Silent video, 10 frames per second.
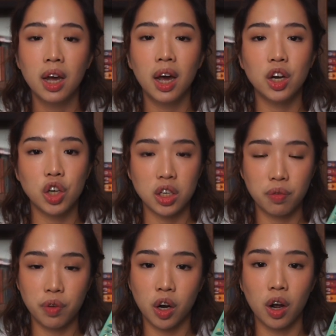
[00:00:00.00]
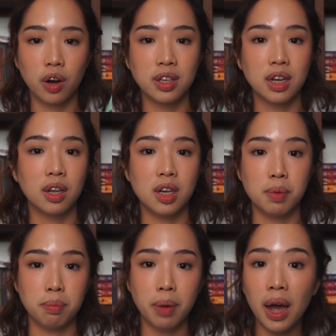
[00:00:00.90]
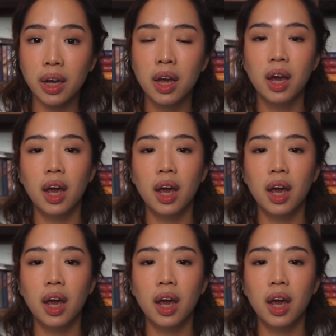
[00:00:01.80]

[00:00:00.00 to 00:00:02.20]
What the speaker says: and she has to figure out how to send the demon back,